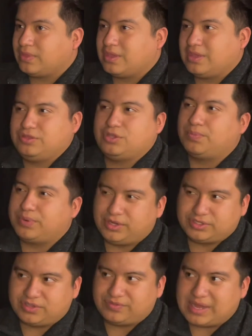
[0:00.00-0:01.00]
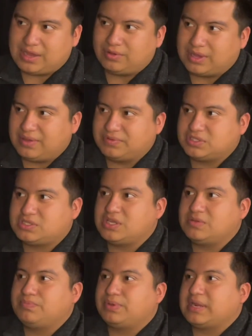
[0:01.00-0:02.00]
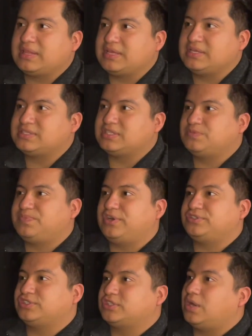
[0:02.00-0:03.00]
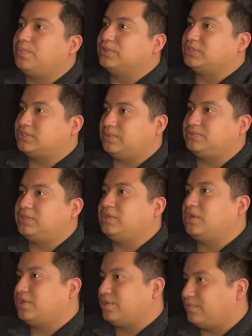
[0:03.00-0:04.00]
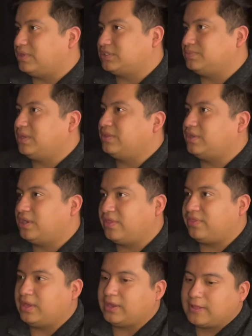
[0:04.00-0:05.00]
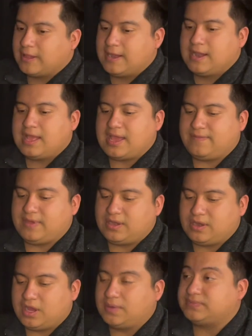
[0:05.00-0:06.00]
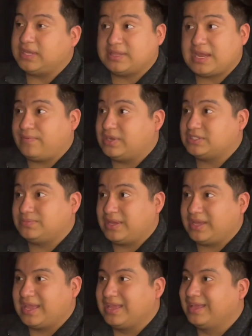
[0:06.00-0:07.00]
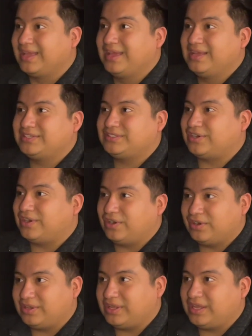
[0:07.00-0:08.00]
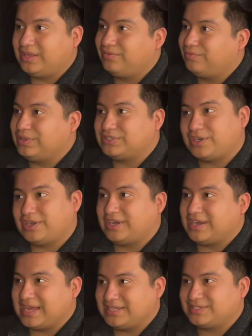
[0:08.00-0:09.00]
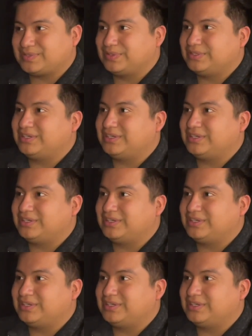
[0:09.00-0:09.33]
Don't burn yourself out, obviously, but at least it's better to come with something on your resume than nothing. Mm-hmm. And then update that resume. Start early. We started in high school.